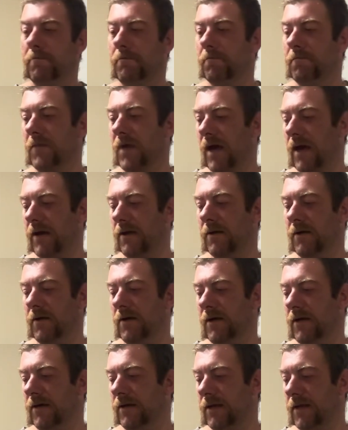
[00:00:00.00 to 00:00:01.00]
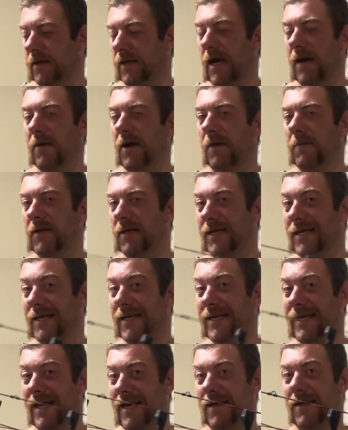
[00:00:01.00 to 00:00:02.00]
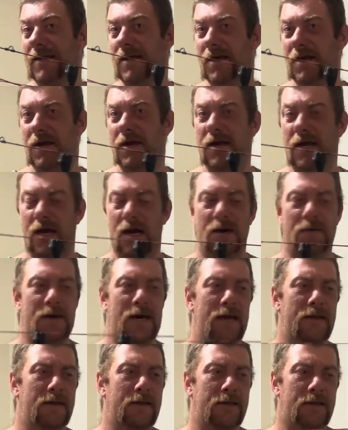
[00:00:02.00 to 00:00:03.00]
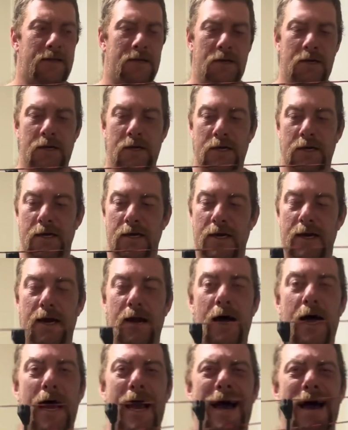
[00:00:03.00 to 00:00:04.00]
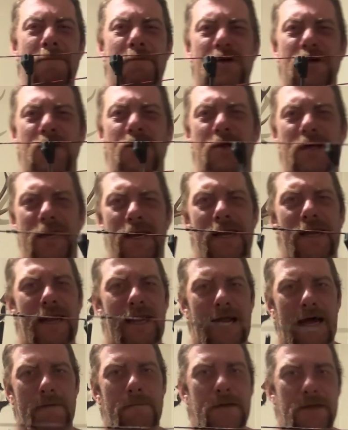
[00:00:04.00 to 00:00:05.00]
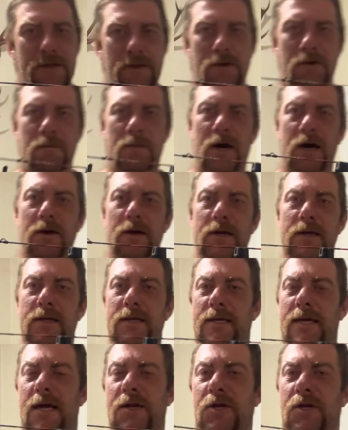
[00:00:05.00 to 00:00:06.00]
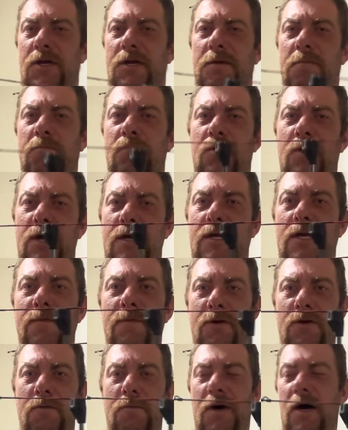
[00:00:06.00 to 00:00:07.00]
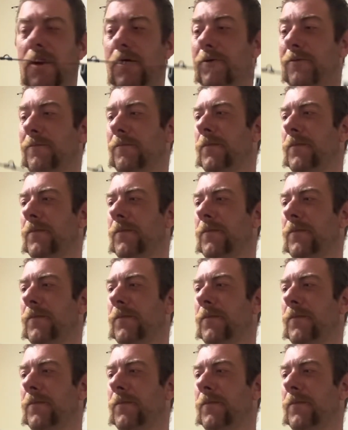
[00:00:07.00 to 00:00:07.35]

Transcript: Okay, so it's coming up to the 6th year now I've had this. And I absolutely love this little bow. It's such an impressive little bow.